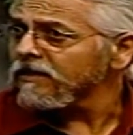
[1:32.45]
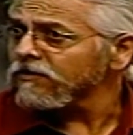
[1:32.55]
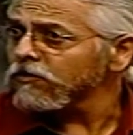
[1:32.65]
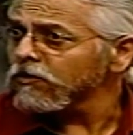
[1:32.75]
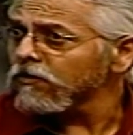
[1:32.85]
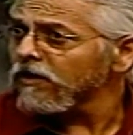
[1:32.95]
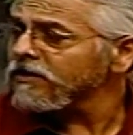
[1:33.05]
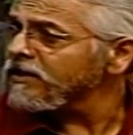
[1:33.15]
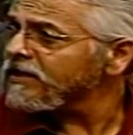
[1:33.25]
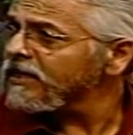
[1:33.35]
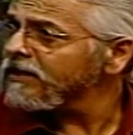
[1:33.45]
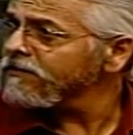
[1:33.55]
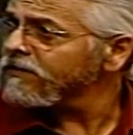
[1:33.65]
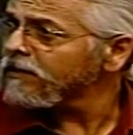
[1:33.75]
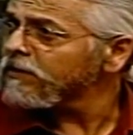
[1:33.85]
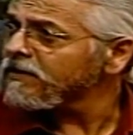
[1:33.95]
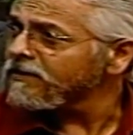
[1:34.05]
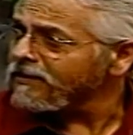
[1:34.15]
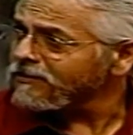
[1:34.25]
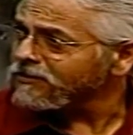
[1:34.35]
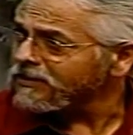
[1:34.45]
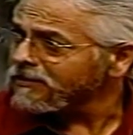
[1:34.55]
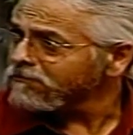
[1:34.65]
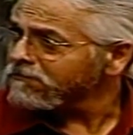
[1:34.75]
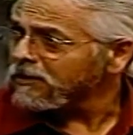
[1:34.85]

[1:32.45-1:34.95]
Threw a rock in a cave out by the Dead Sea,